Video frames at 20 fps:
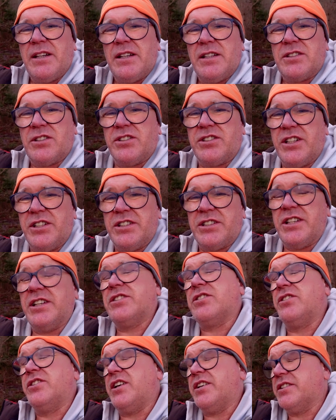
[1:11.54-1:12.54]
so
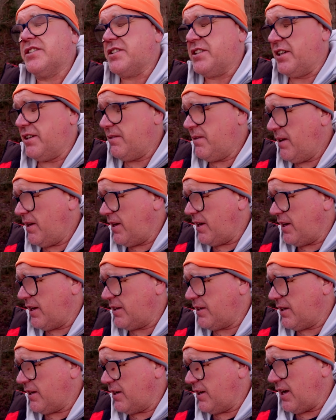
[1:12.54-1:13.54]
sunset's on the other side.
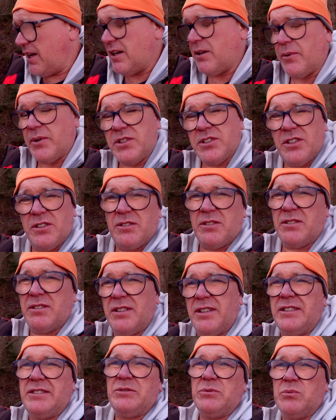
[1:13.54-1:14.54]
And uh, anyway, so
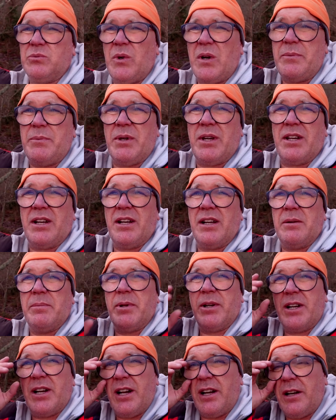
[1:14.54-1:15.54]
when we get a little
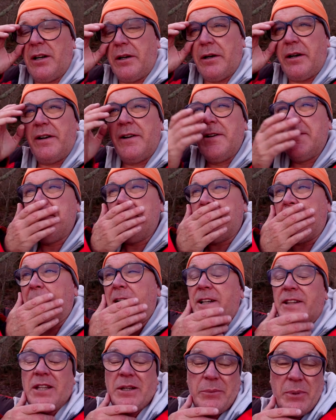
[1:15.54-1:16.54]
bit of color, and
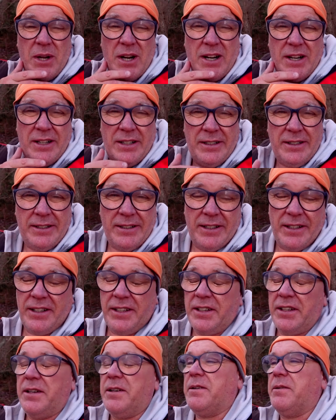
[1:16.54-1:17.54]
I think we are,
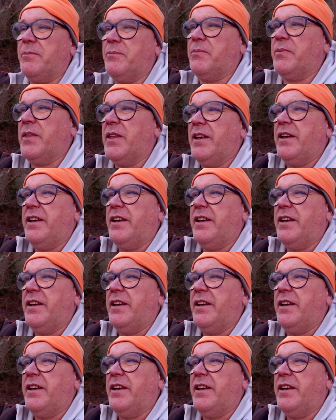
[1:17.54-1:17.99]
um,